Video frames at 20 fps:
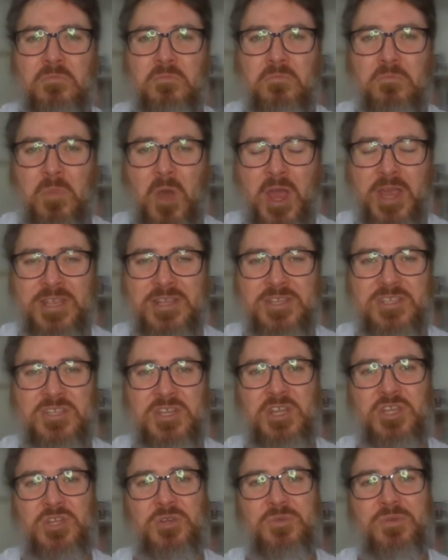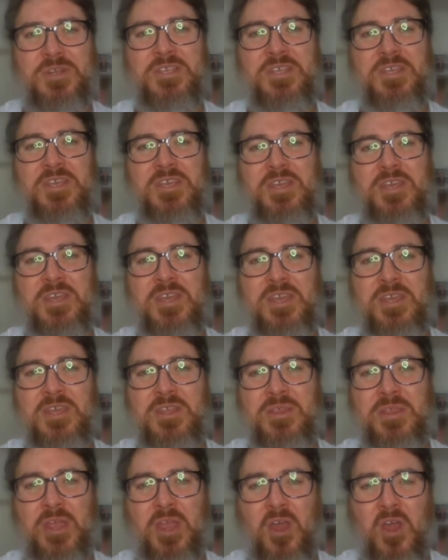my constituent,
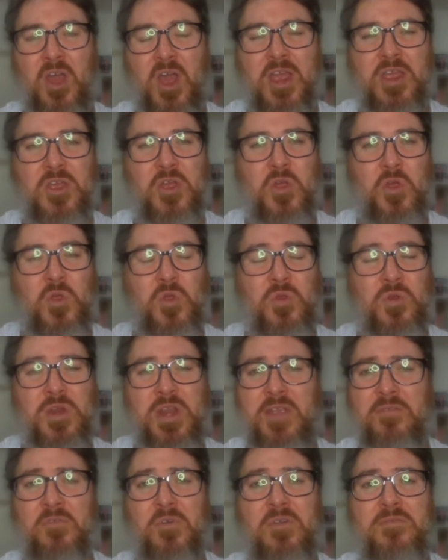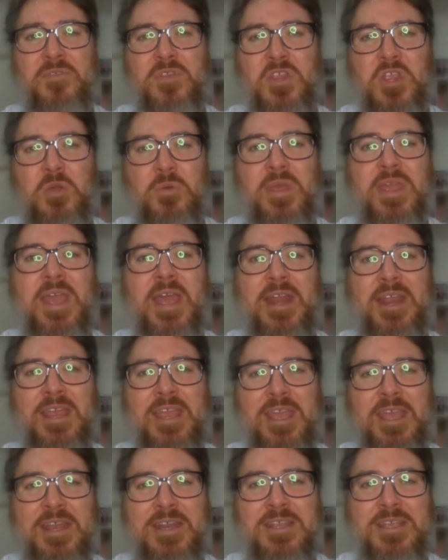the guy who never even knew he had a
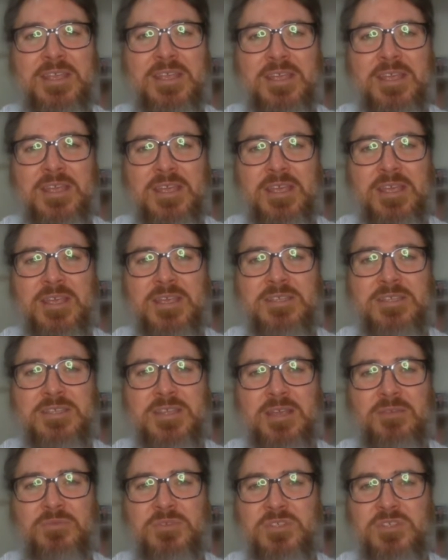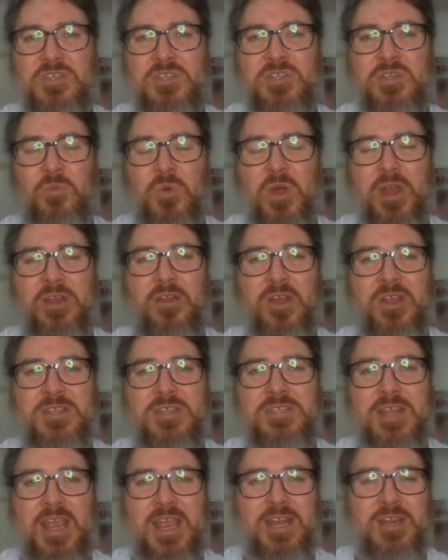kid, so it was just a
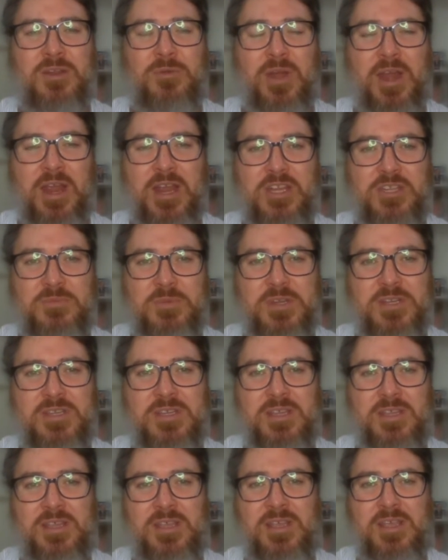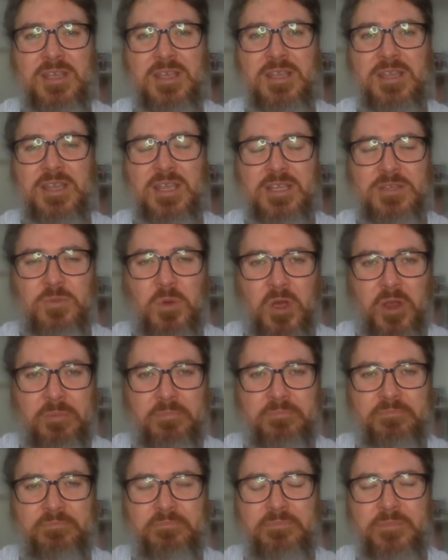one-night stand arrangement, guess
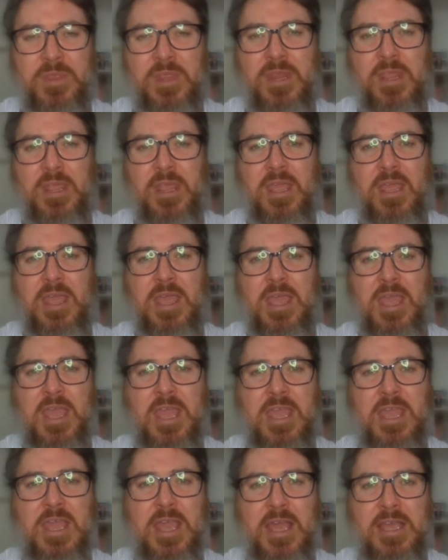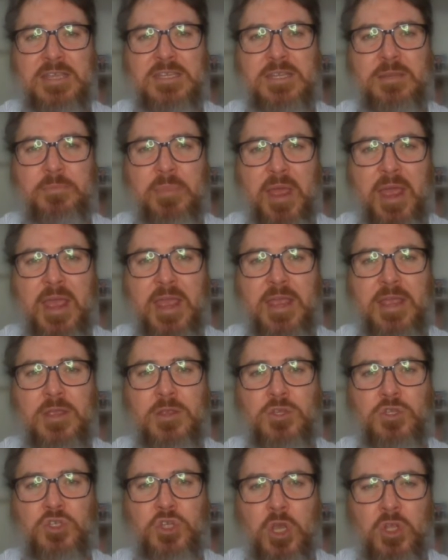what? He has to
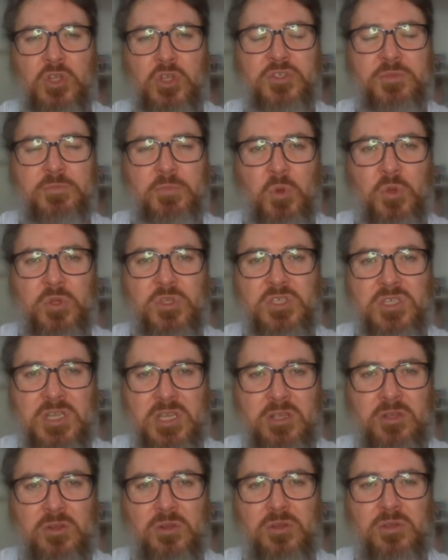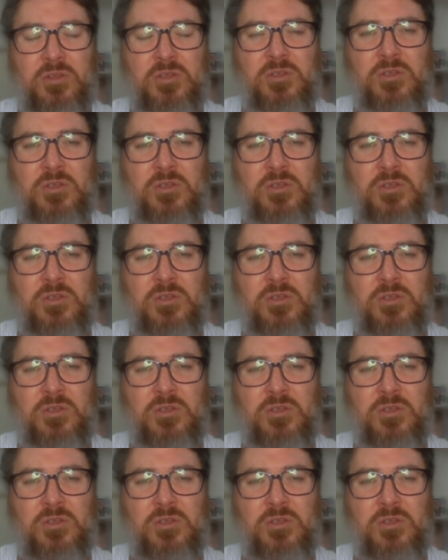pay child support still